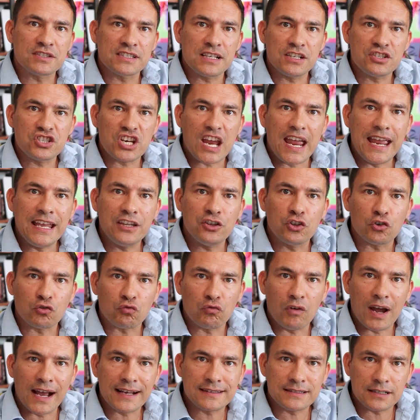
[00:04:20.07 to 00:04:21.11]
such a
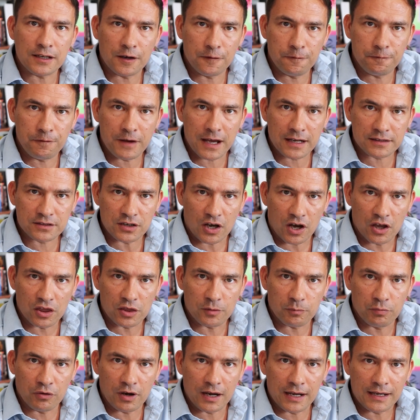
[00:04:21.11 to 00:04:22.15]
direct effect on
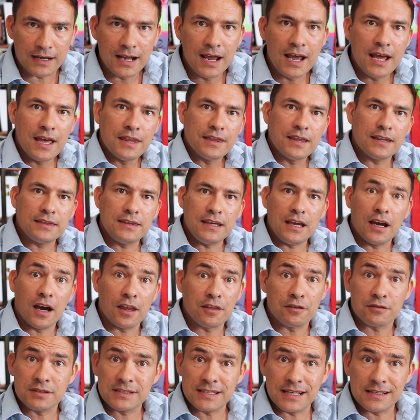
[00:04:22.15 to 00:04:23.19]
the brain that the
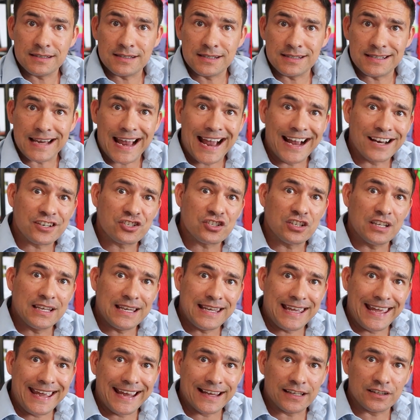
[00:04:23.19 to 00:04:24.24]
other senses actually
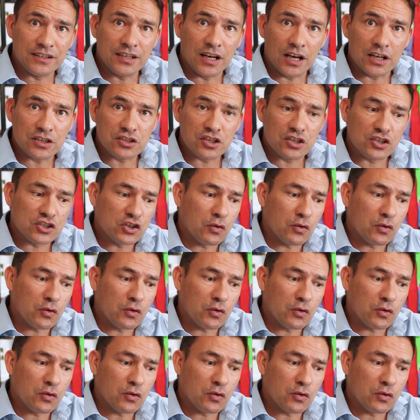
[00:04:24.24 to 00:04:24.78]
can't touch?